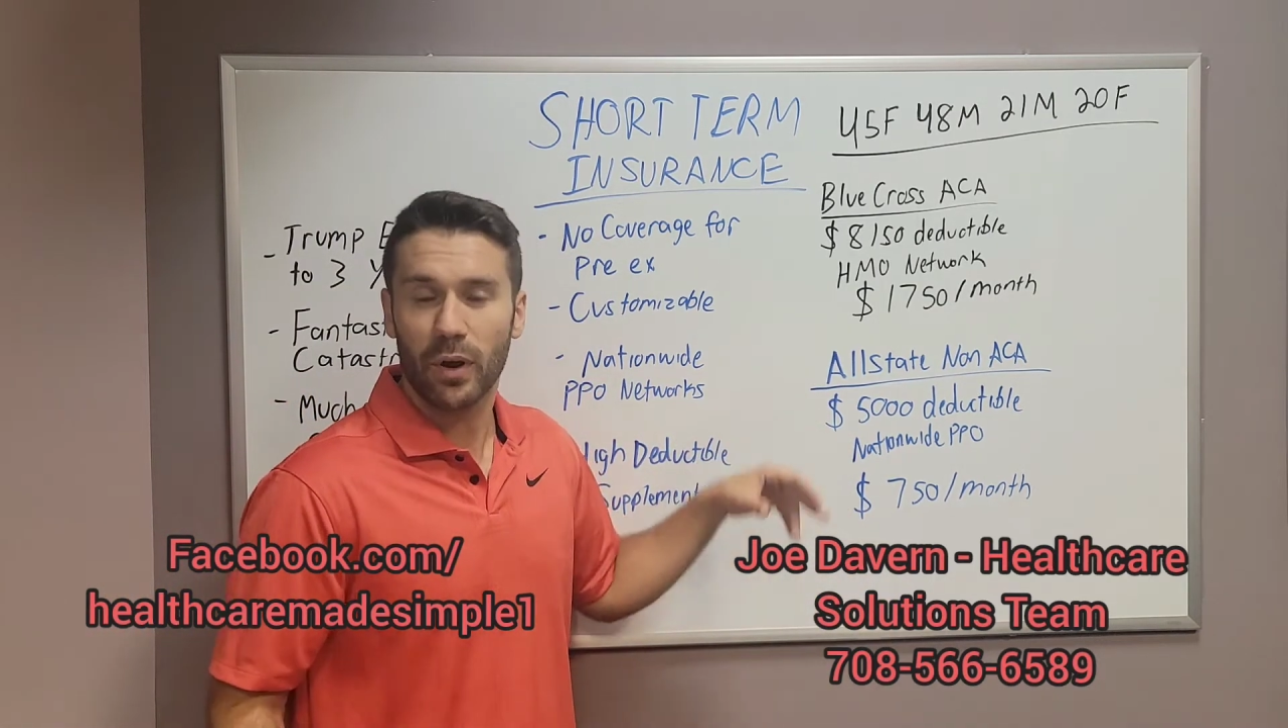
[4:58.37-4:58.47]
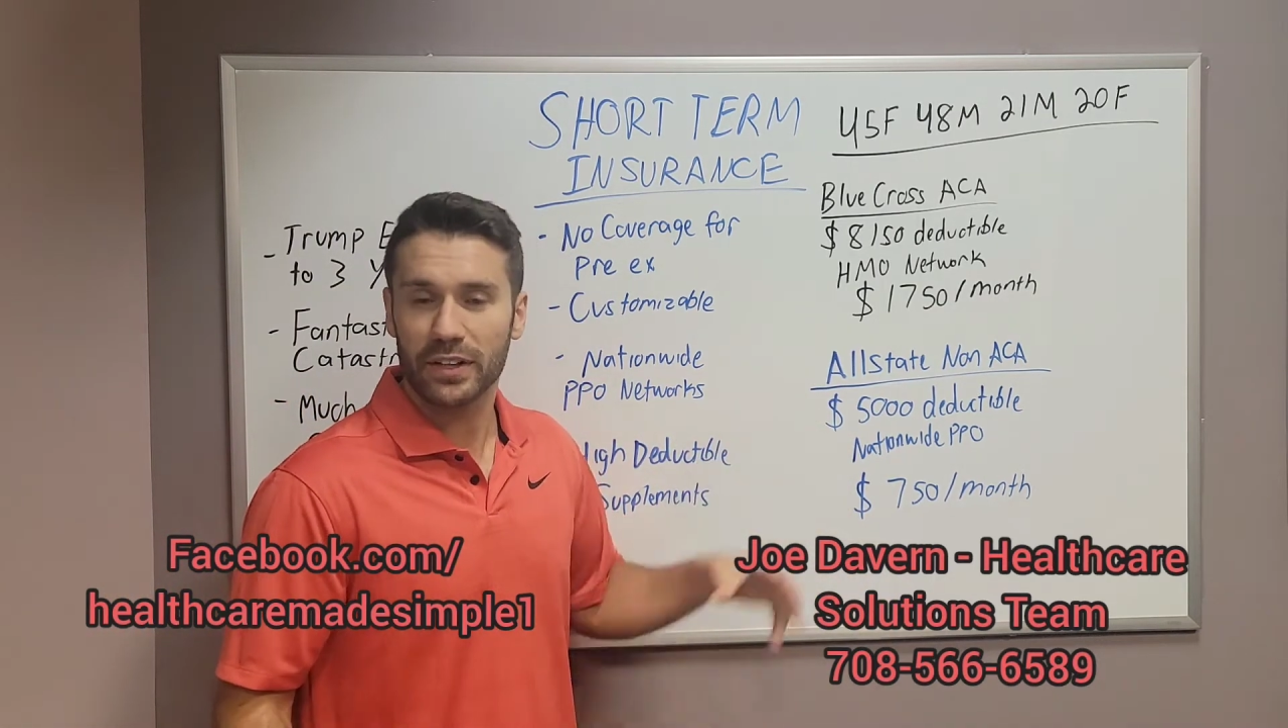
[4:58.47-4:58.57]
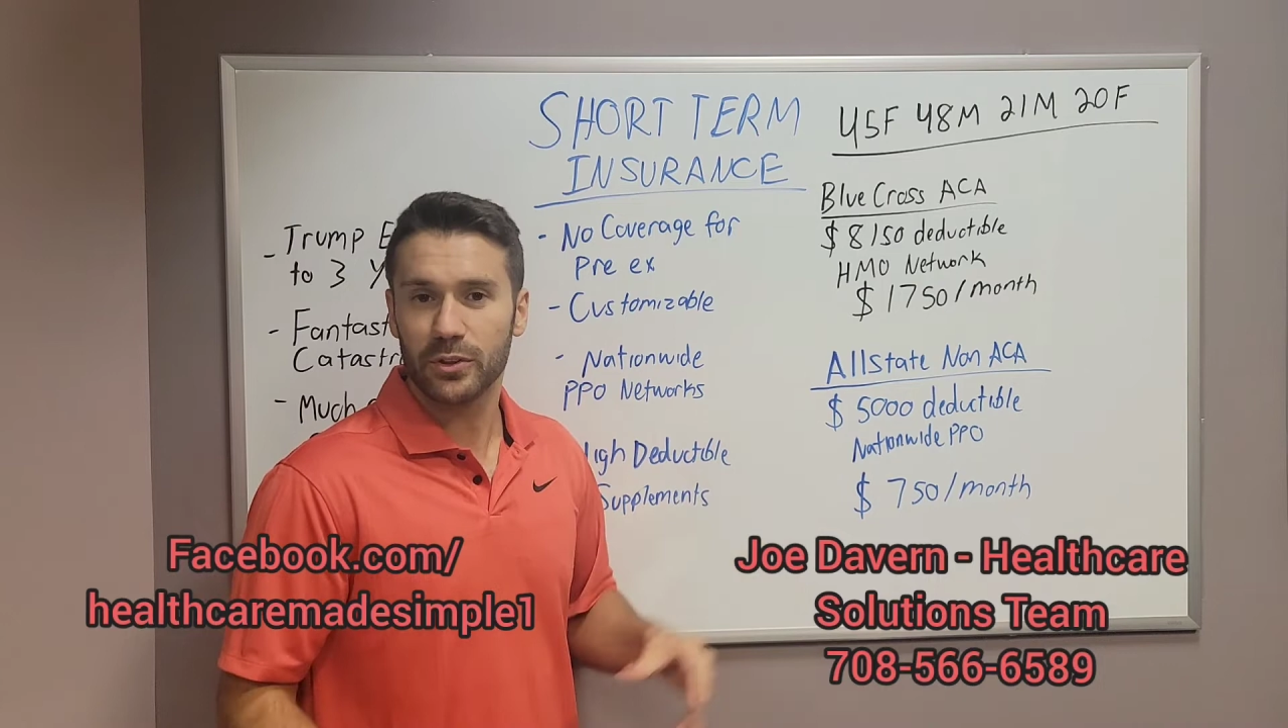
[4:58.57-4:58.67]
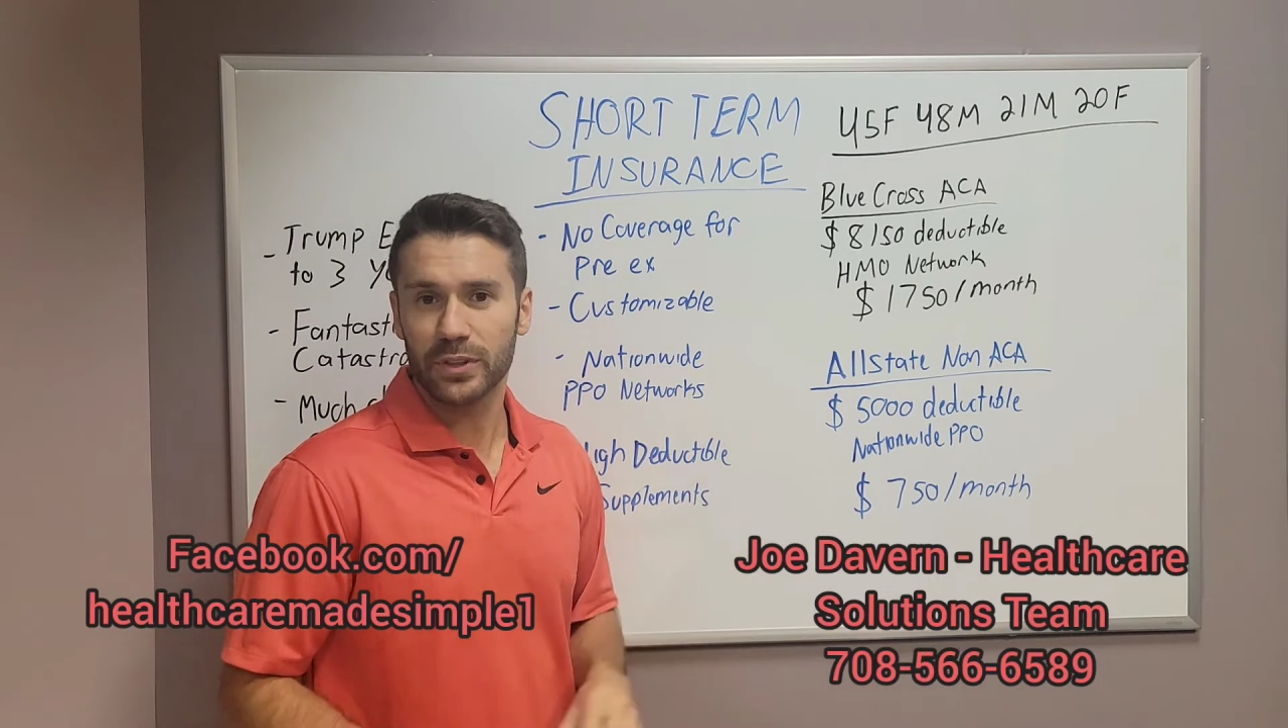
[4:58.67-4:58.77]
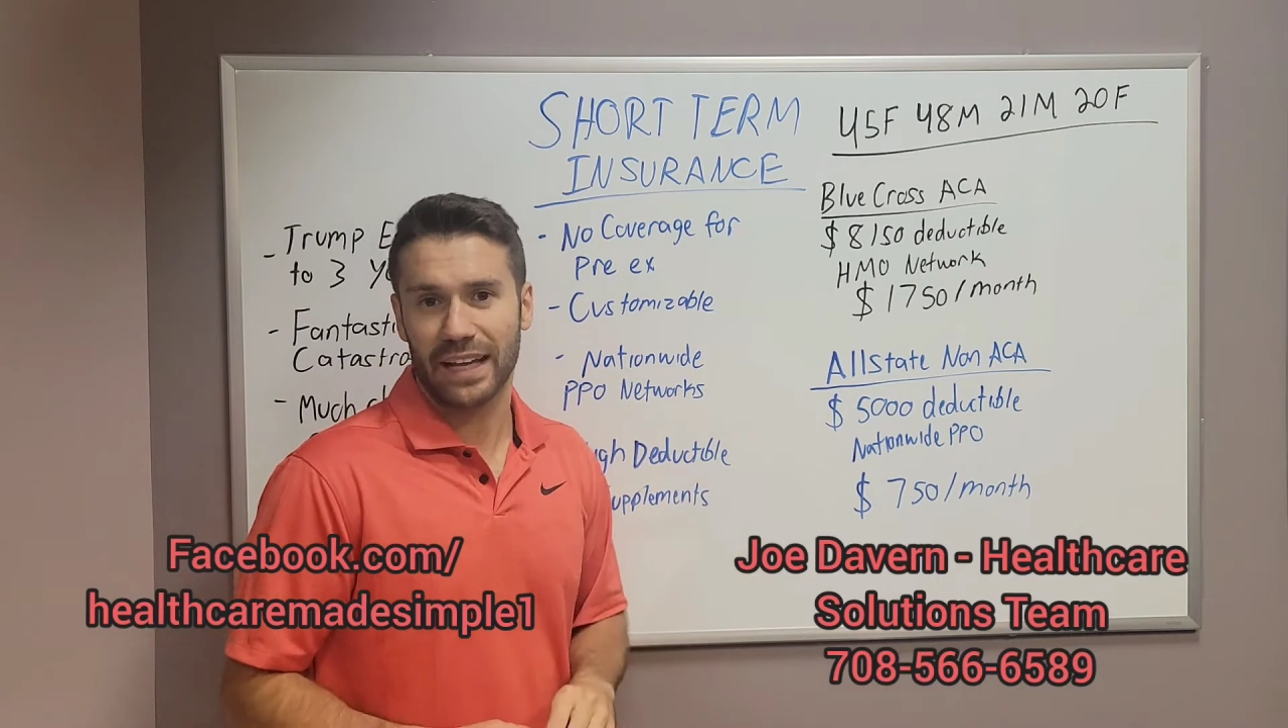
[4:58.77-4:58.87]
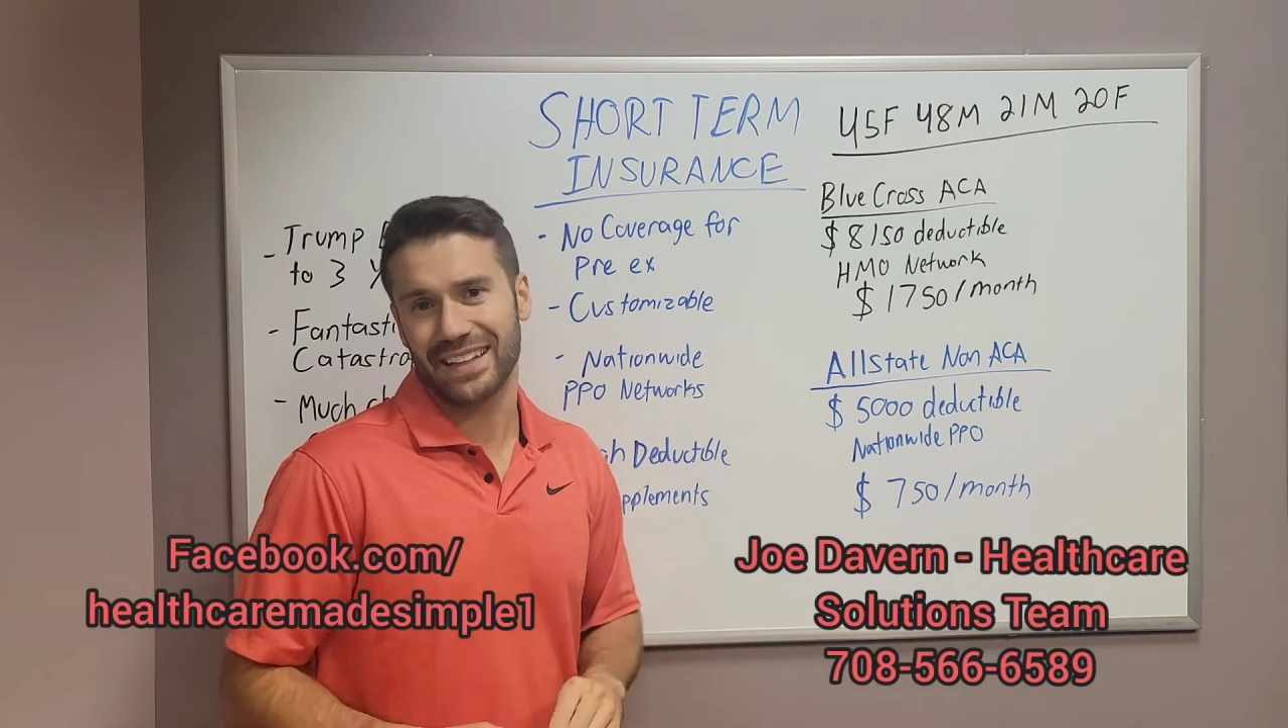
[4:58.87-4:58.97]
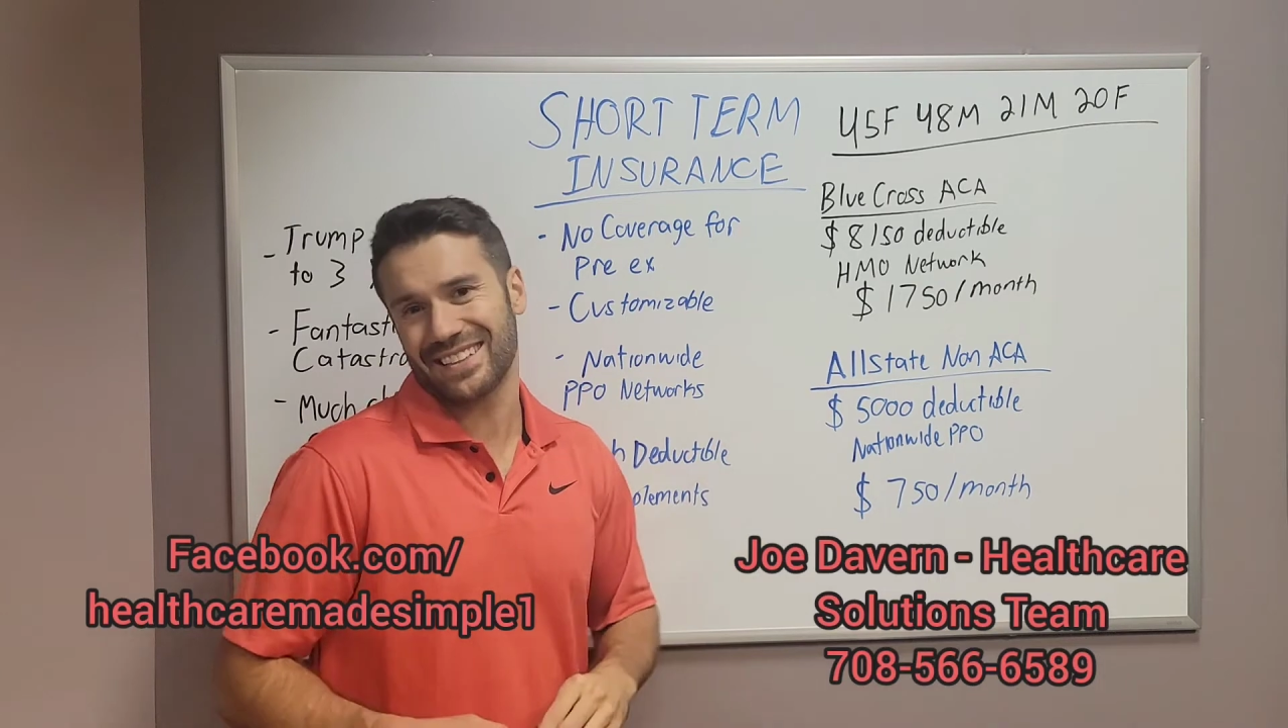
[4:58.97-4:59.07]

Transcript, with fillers: want to do that.